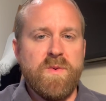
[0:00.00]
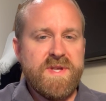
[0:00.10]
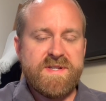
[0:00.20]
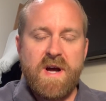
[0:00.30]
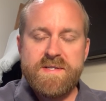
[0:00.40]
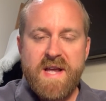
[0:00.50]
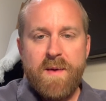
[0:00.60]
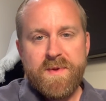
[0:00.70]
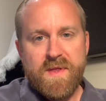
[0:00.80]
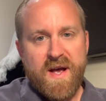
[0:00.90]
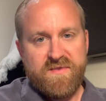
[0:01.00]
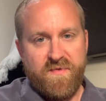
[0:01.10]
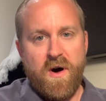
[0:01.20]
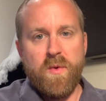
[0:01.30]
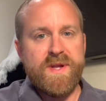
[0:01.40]
when these cuts happened last
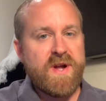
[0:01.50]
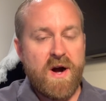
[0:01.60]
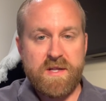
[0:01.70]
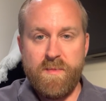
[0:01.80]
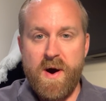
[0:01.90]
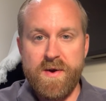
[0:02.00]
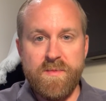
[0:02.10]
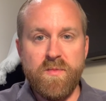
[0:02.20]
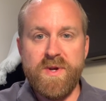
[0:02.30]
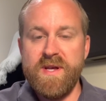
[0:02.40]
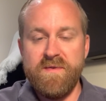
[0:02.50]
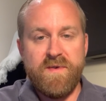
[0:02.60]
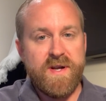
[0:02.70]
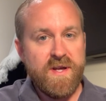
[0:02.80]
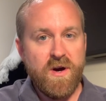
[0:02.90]
fall, we talked about them, we did a
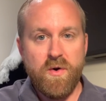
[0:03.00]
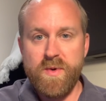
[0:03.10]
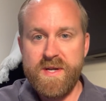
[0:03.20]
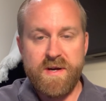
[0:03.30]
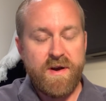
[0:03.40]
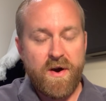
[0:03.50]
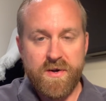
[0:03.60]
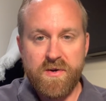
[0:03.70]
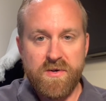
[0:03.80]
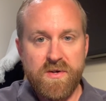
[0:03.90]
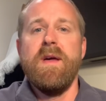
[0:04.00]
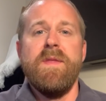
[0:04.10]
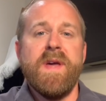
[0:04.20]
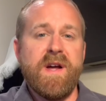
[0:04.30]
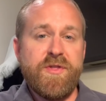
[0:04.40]
video, we did an article.
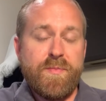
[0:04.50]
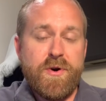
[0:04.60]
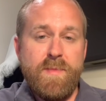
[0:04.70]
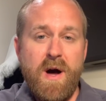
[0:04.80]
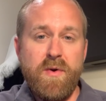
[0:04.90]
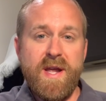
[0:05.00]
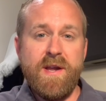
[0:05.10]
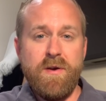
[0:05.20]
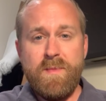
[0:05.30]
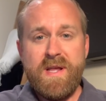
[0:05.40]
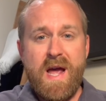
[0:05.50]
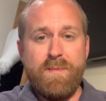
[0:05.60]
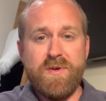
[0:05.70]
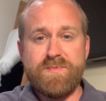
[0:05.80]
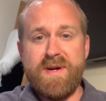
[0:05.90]
They cut the per mile rate here in
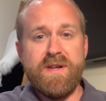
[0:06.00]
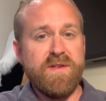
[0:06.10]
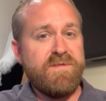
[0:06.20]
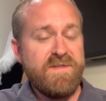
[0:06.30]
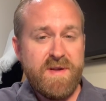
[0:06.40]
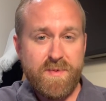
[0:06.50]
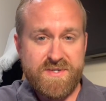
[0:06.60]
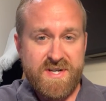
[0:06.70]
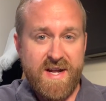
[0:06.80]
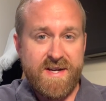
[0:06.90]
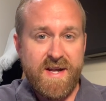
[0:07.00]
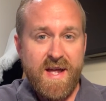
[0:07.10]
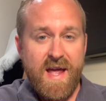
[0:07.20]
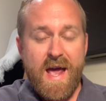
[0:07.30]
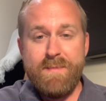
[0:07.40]
Minneapolis by nearly 50%
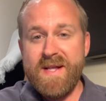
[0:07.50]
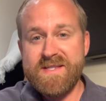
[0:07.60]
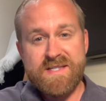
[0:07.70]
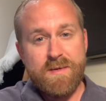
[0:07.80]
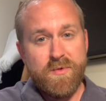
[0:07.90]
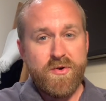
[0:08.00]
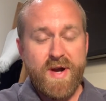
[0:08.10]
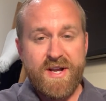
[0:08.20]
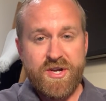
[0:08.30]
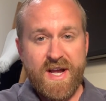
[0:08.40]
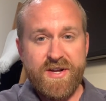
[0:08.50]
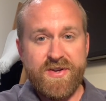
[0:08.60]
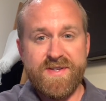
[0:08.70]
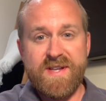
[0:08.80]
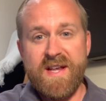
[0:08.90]
and made similar rate
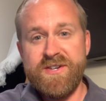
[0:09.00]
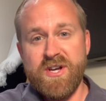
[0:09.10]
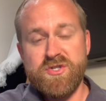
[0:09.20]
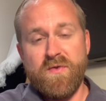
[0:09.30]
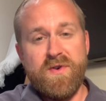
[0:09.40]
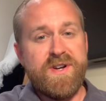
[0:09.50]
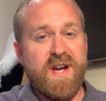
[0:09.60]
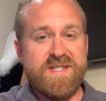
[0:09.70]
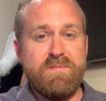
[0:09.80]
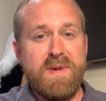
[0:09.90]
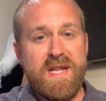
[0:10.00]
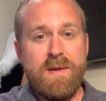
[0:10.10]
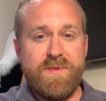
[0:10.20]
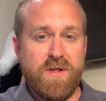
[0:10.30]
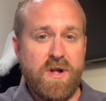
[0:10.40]
changes in just over 12
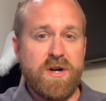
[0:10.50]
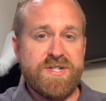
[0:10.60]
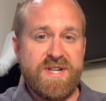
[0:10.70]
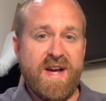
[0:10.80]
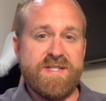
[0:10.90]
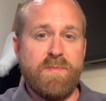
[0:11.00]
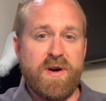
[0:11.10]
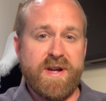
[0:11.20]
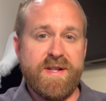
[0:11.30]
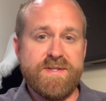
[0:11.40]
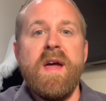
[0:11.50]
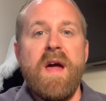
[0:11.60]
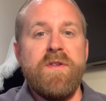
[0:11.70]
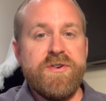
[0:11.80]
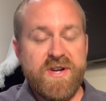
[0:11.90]
medium to large sized markets.
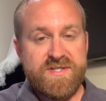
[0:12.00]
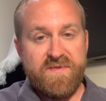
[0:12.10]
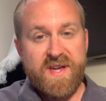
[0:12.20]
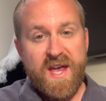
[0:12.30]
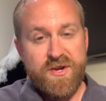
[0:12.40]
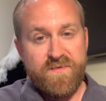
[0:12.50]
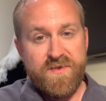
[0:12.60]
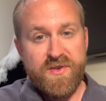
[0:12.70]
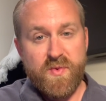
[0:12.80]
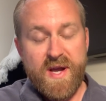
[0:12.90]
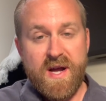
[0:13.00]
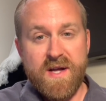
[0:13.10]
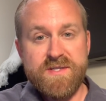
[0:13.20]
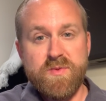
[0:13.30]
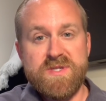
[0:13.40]
And their justification for these rate
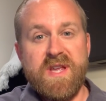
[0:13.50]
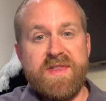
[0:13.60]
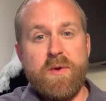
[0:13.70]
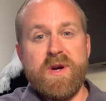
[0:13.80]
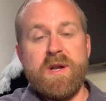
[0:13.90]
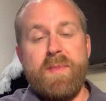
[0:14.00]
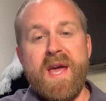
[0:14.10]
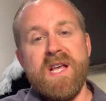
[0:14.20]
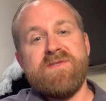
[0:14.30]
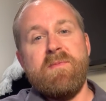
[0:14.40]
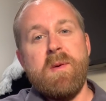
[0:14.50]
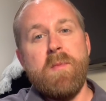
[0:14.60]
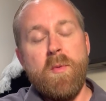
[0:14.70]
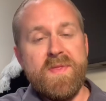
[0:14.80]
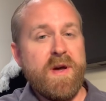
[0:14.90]
cuts was that they were going to pay us from the
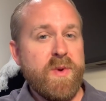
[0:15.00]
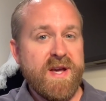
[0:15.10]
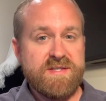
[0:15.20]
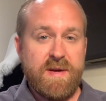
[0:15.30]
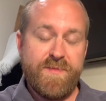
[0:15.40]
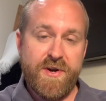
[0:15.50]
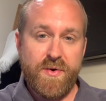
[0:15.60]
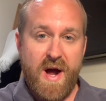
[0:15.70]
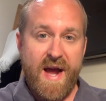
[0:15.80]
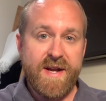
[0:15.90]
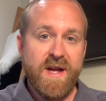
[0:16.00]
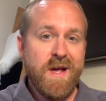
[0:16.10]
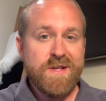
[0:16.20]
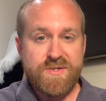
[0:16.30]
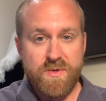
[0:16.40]
moment that we accepted a ride.
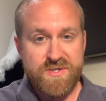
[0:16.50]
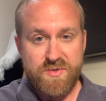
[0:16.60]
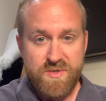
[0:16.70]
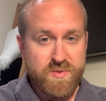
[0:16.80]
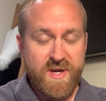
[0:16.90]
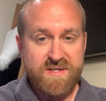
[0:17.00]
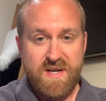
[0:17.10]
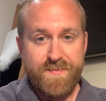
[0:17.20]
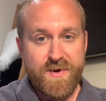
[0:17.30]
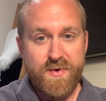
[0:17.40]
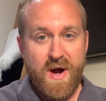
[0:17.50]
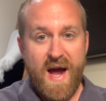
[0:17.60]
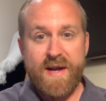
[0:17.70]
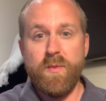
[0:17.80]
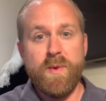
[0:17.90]
So as soon as we accepted a
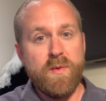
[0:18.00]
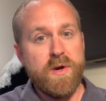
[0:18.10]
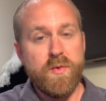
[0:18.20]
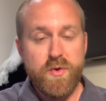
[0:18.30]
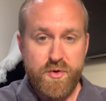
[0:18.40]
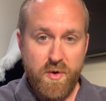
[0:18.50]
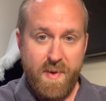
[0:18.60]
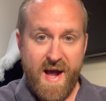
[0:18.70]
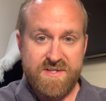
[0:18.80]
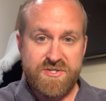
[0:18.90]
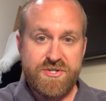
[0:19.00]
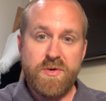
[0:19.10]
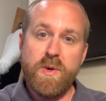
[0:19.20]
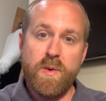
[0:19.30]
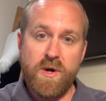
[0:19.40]
ride, when we were en route to a
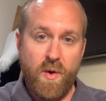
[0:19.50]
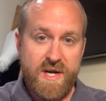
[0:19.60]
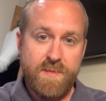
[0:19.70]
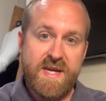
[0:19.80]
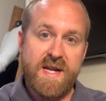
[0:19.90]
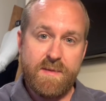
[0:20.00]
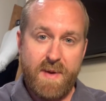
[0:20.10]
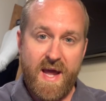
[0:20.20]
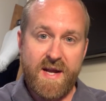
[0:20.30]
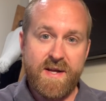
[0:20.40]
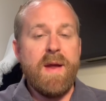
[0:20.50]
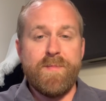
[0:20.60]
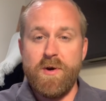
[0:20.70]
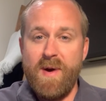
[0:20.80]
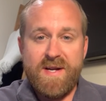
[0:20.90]
passenger, we were going to be getting paid.
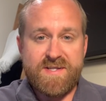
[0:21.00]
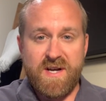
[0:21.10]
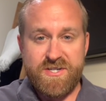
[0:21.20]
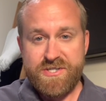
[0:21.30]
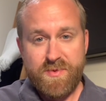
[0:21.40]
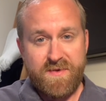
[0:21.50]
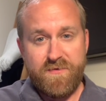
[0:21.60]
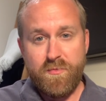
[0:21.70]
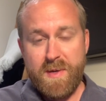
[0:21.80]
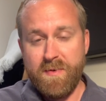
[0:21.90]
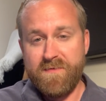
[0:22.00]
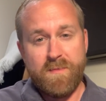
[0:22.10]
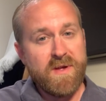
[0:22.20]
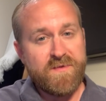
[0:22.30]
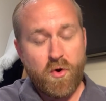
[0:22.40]
And per my discussions with a few people
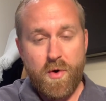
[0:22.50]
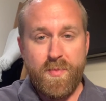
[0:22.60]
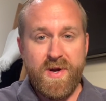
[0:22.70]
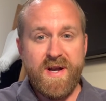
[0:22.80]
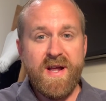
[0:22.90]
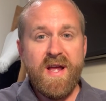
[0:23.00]
from Lyft corporate,